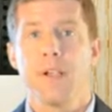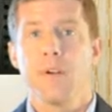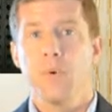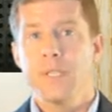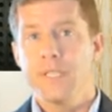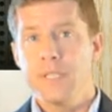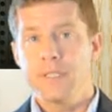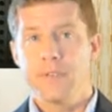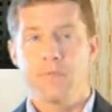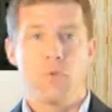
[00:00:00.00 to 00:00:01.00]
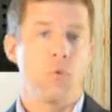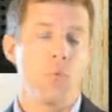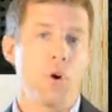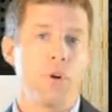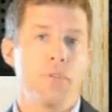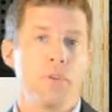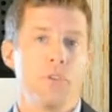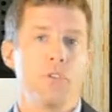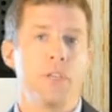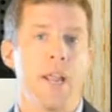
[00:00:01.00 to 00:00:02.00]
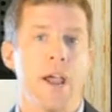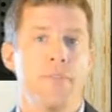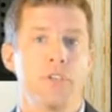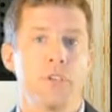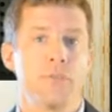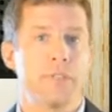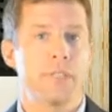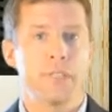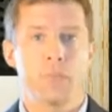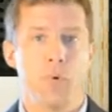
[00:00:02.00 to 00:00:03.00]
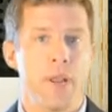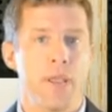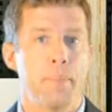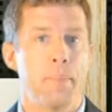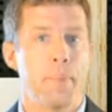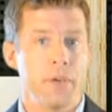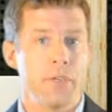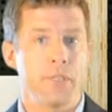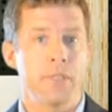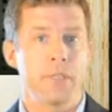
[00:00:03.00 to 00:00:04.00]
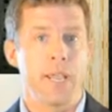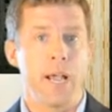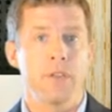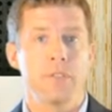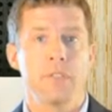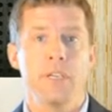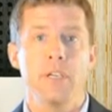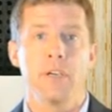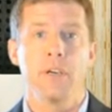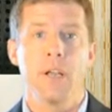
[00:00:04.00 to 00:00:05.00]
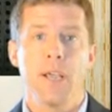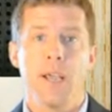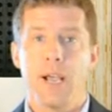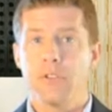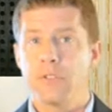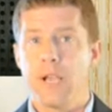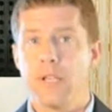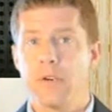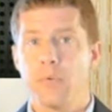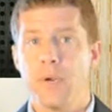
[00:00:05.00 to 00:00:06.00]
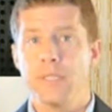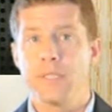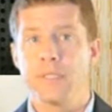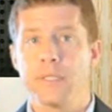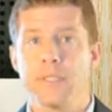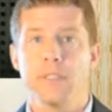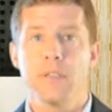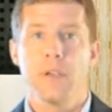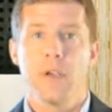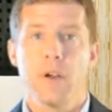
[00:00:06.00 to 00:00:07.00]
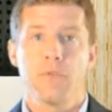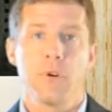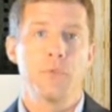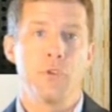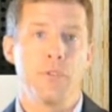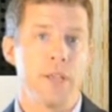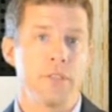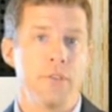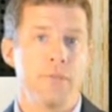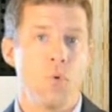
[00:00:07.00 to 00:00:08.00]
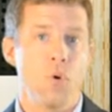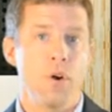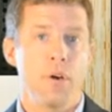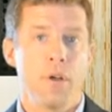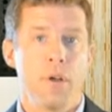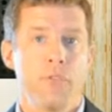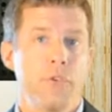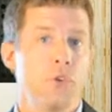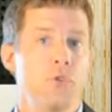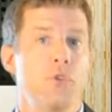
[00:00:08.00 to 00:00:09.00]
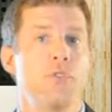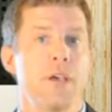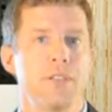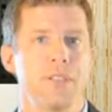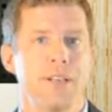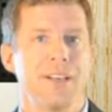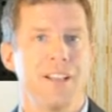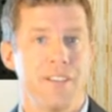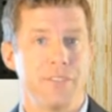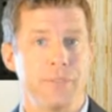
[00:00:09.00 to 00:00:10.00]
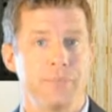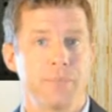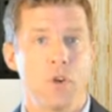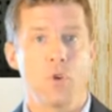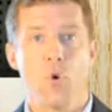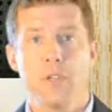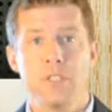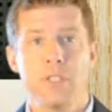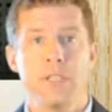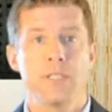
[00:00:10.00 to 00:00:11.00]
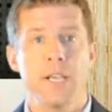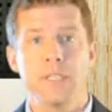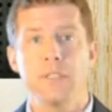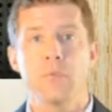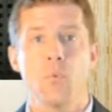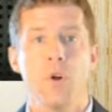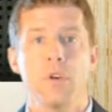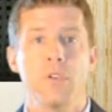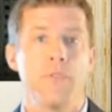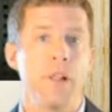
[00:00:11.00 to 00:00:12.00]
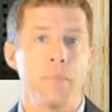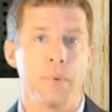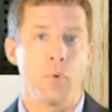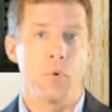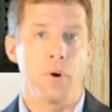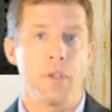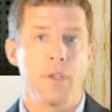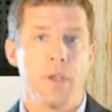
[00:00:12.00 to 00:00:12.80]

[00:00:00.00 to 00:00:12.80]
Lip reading: Residents in Fort Worth use an average of 6.8 billion gallons a year outside their residences from 2004 through 2011, according to the Texas Water Development Board,